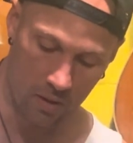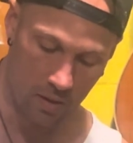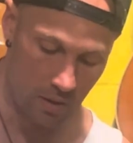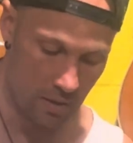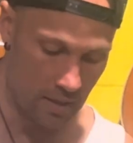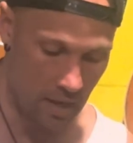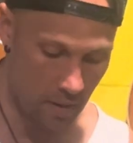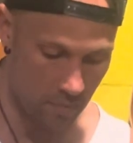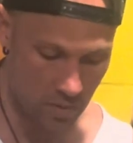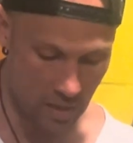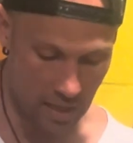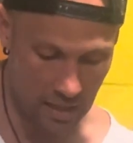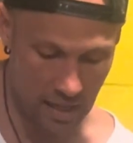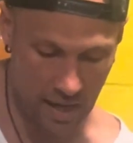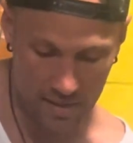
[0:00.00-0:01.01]
Yeah, so
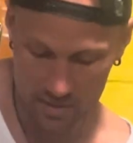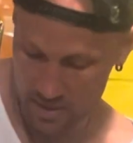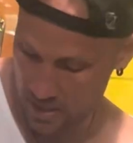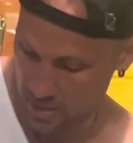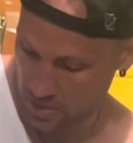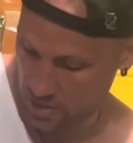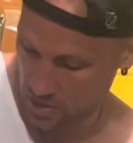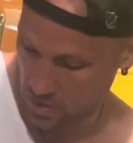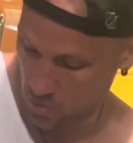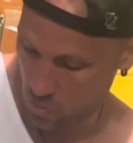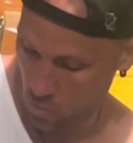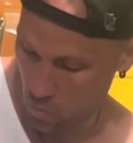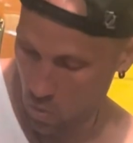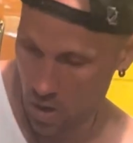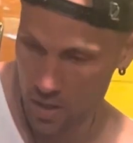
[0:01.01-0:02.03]
that last D is just
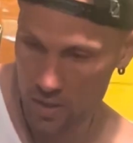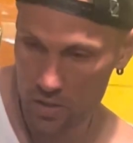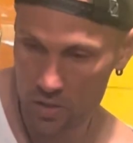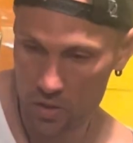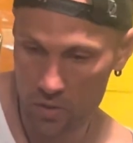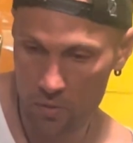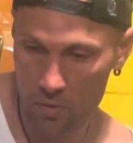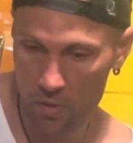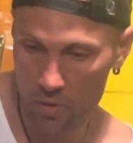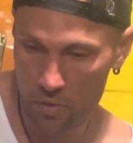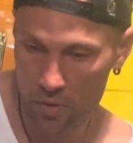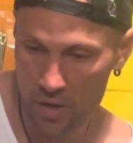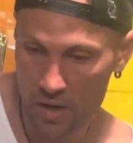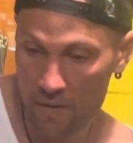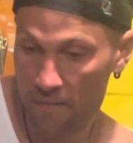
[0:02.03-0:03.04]
1, 2,
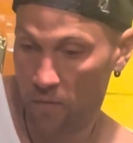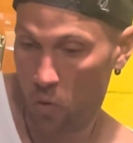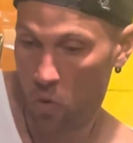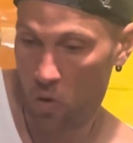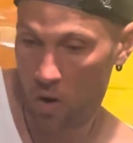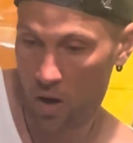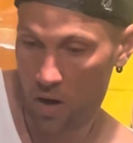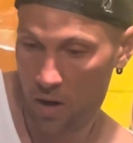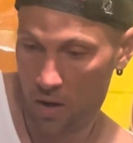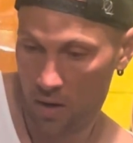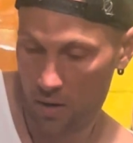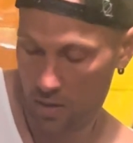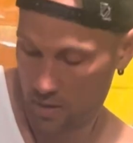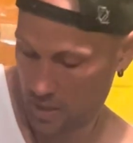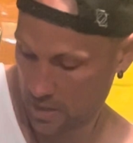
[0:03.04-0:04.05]
3,
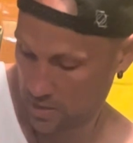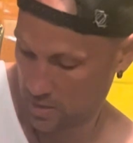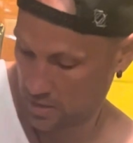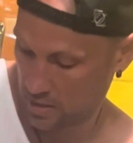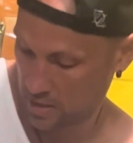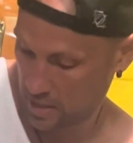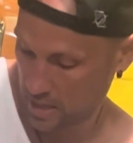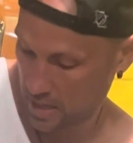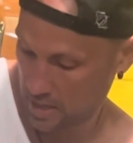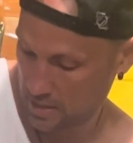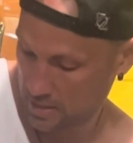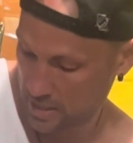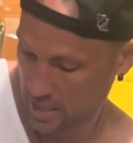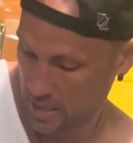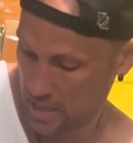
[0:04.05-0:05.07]
4. That's
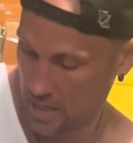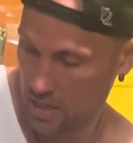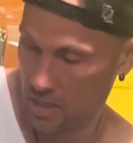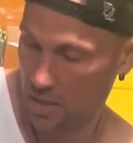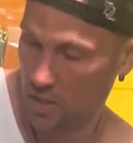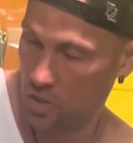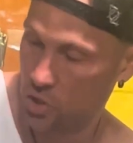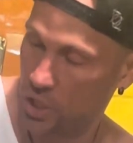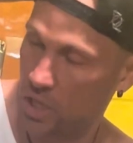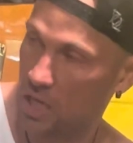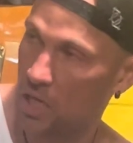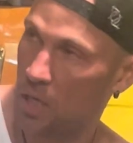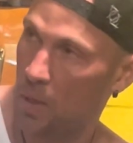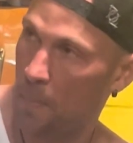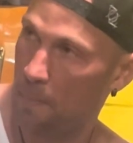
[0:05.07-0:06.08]
D, G,
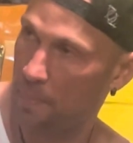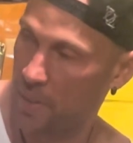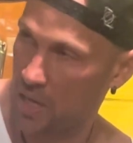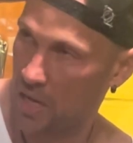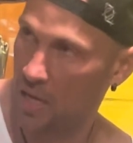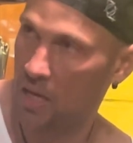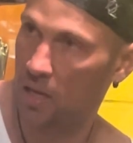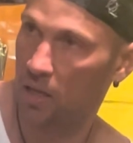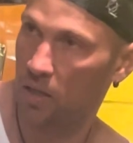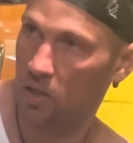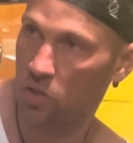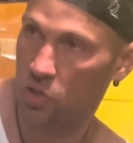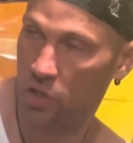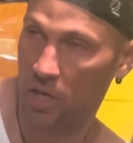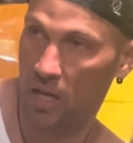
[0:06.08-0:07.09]
B,
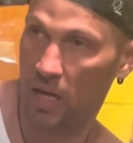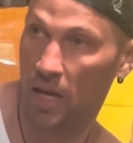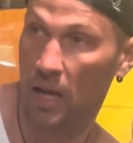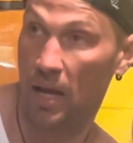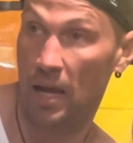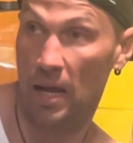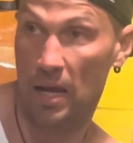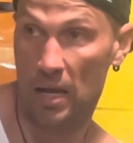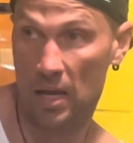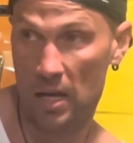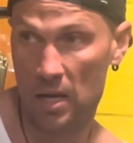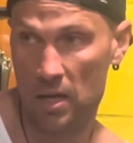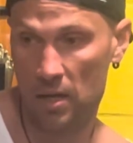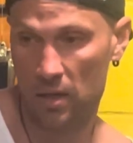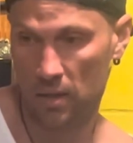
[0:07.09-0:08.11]
G, E,
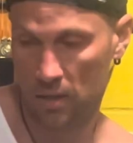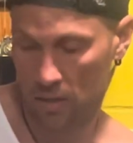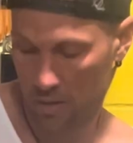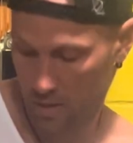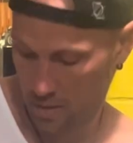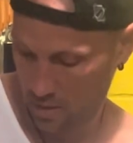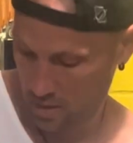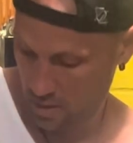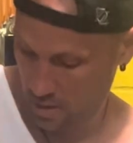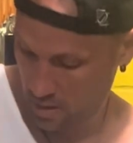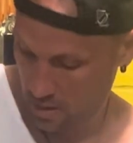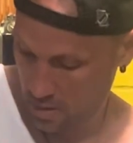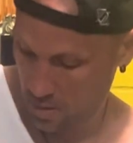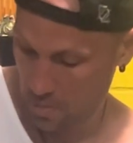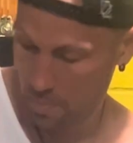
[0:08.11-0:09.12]

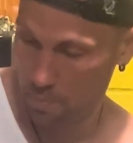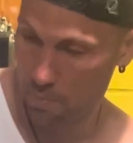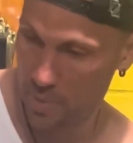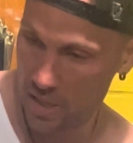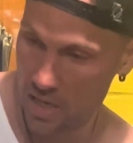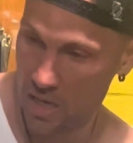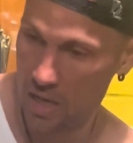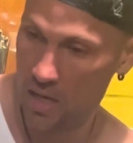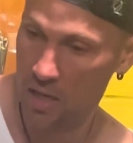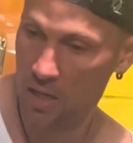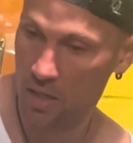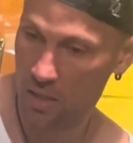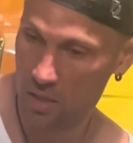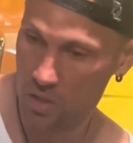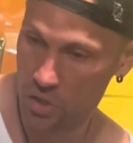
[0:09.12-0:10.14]
B,
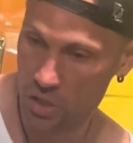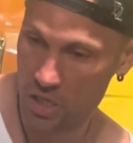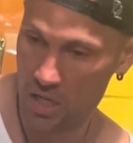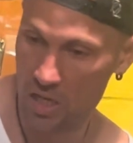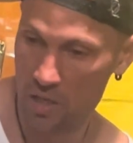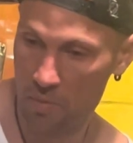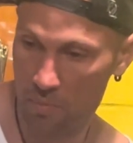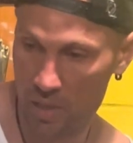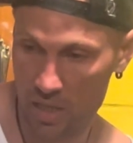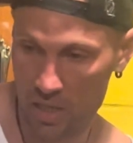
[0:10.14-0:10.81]
G, B.